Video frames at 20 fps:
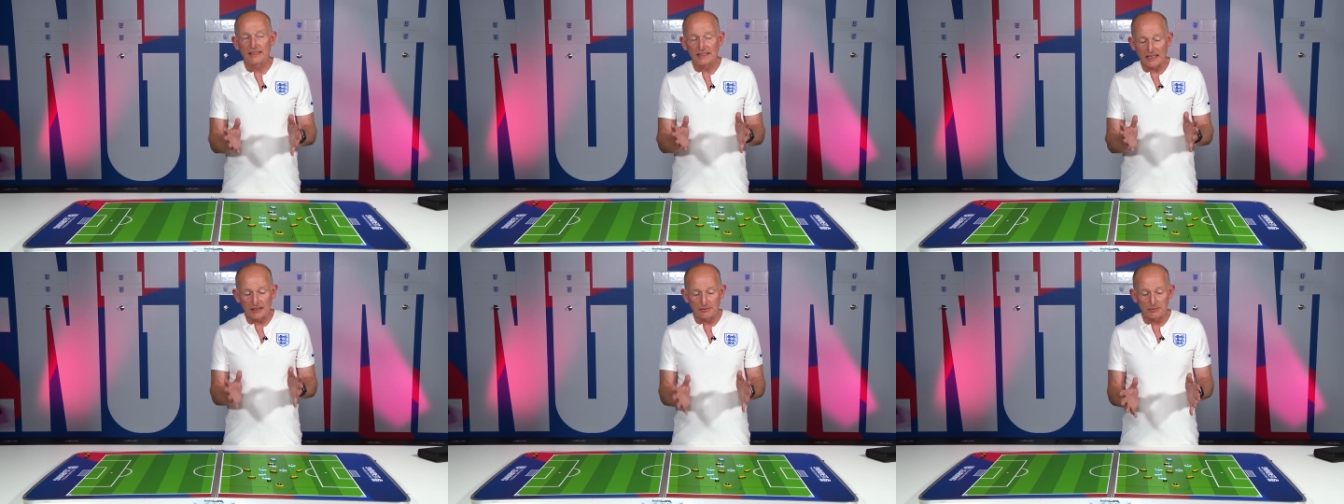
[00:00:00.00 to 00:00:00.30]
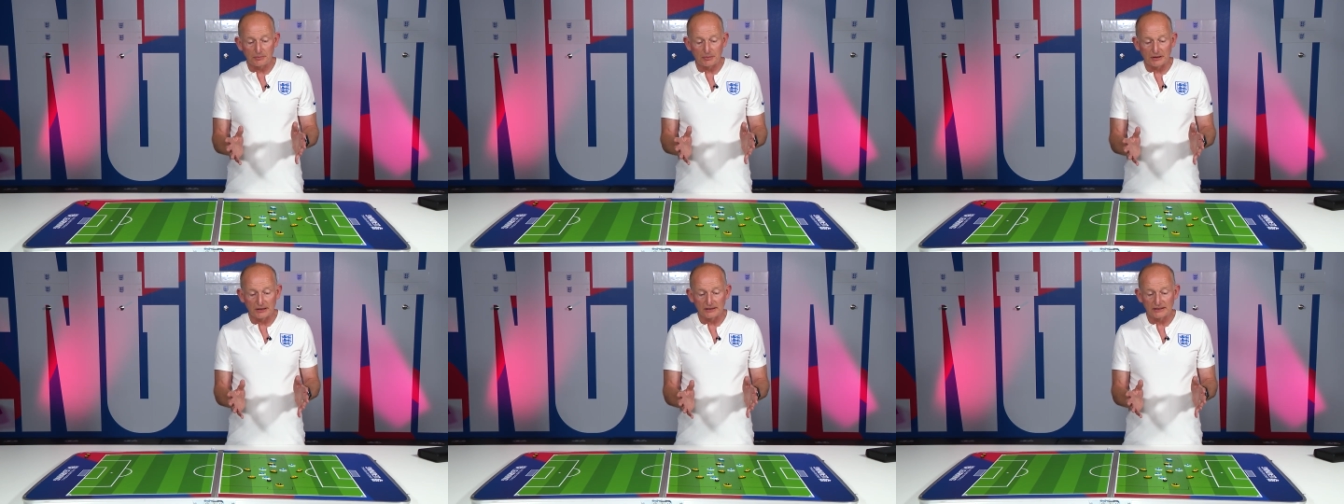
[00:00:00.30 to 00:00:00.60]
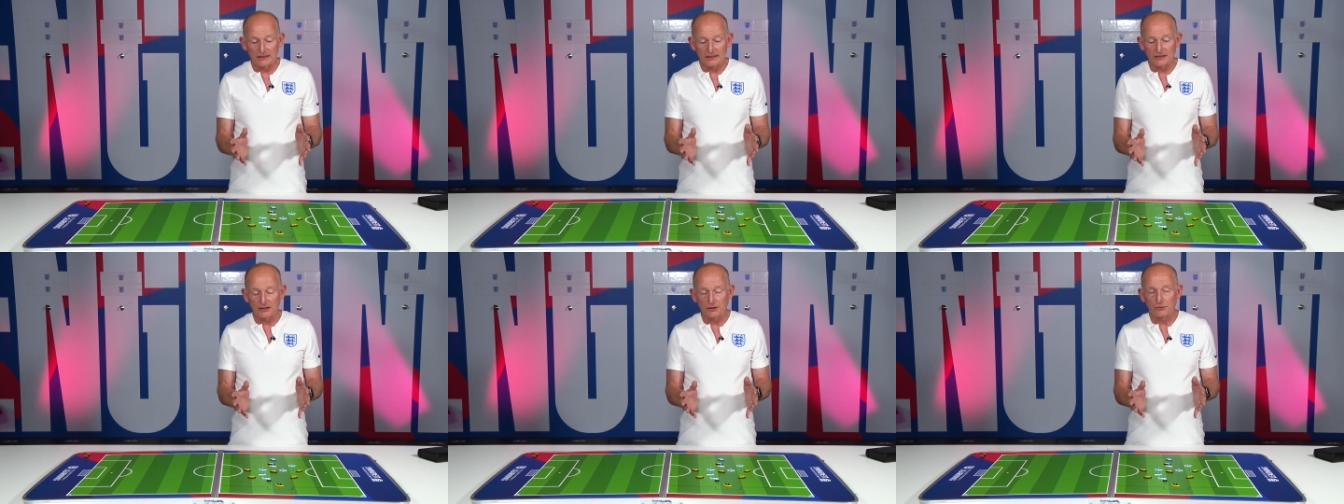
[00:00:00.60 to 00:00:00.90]

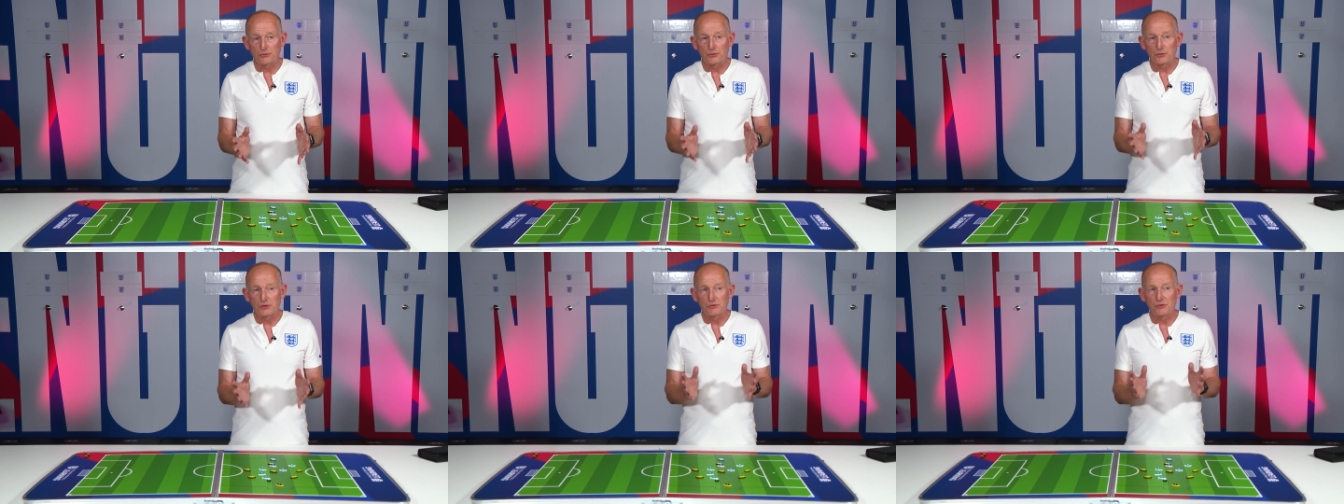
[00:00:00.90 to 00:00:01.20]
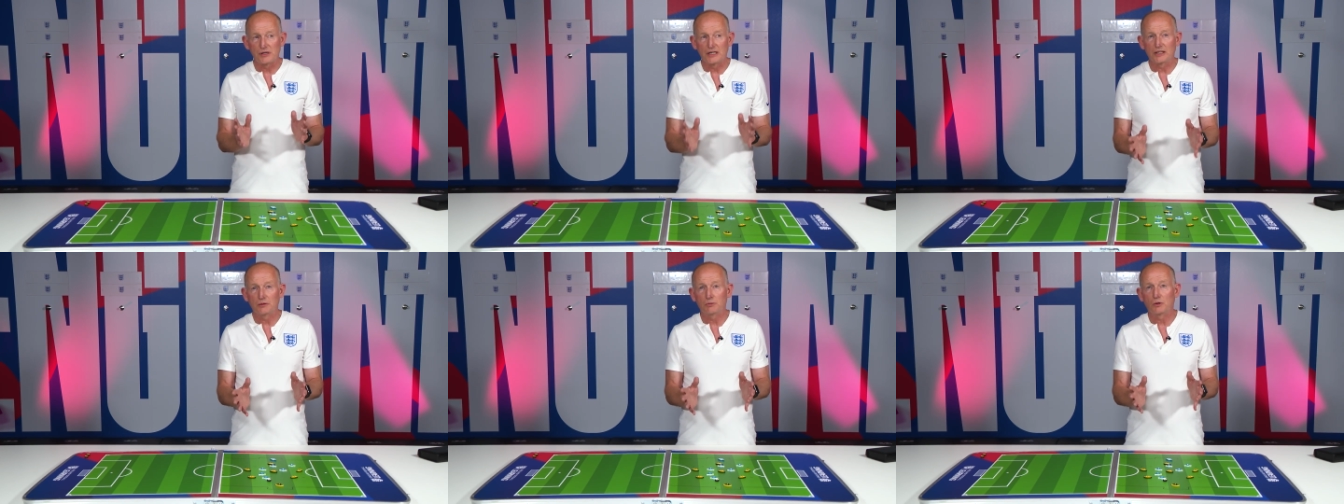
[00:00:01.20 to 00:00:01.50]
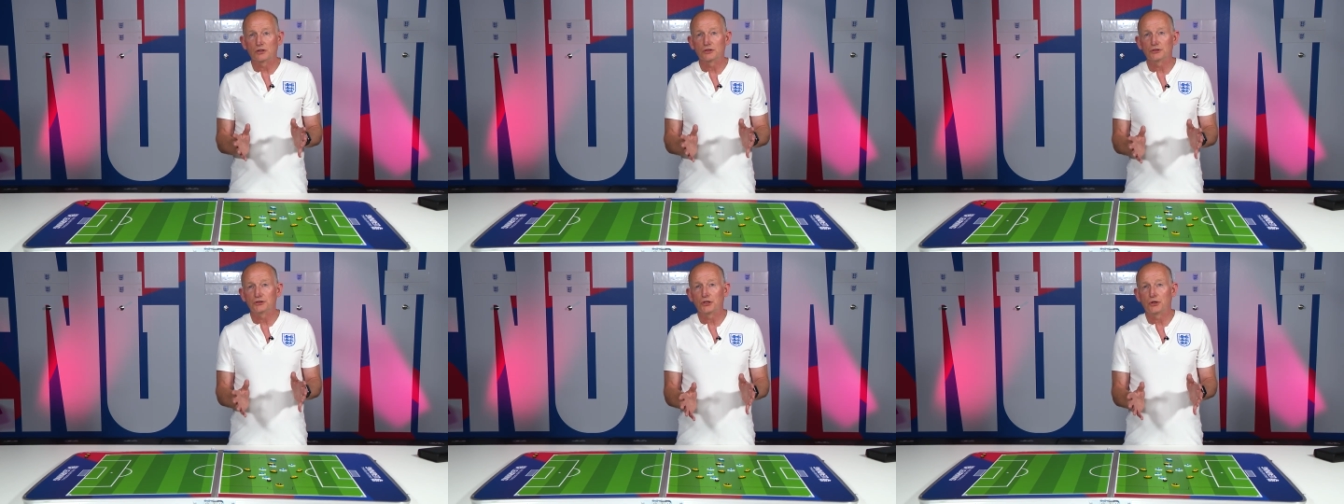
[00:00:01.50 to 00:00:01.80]
capabilities that we really
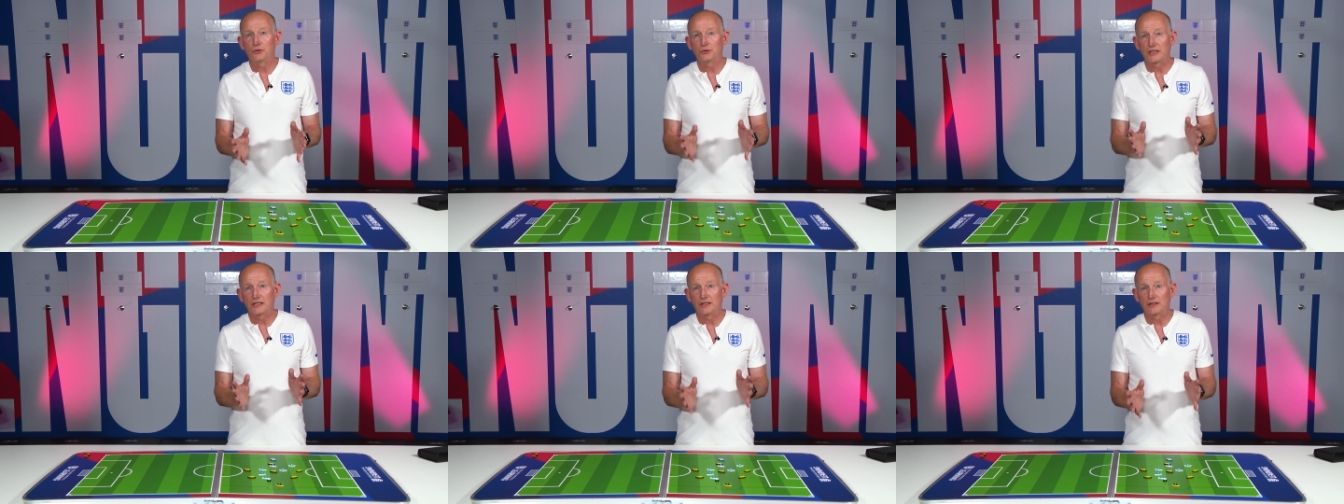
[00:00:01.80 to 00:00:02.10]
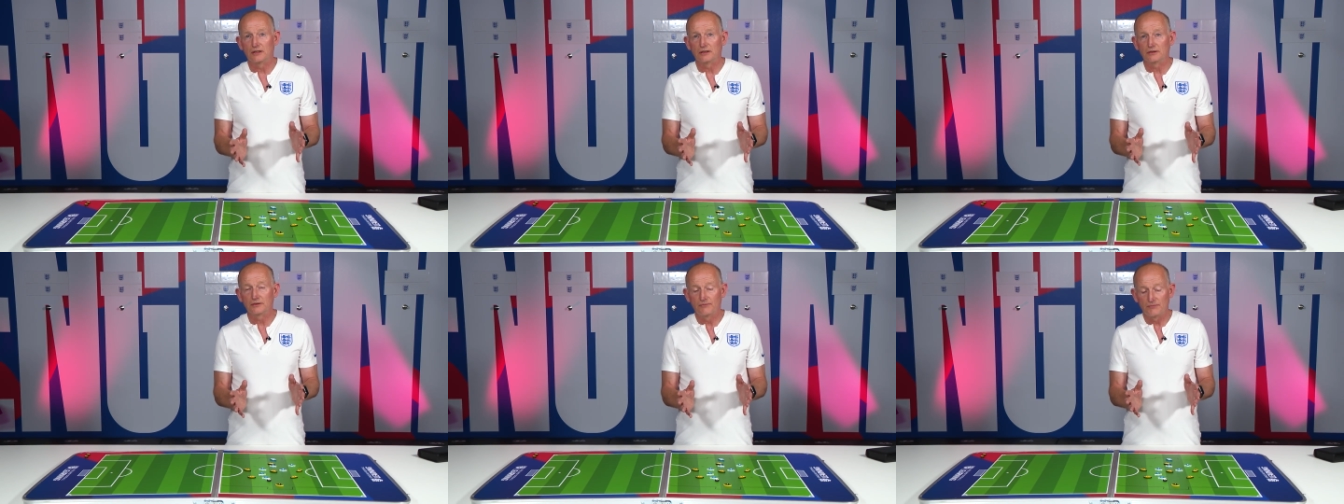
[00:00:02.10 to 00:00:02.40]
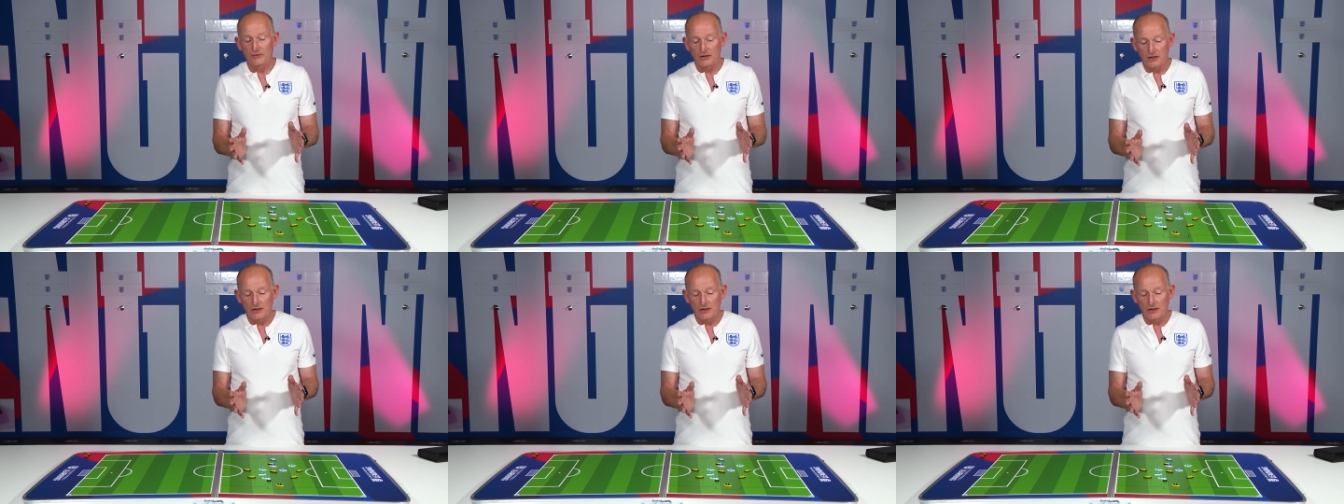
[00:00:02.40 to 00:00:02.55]
want to zone in on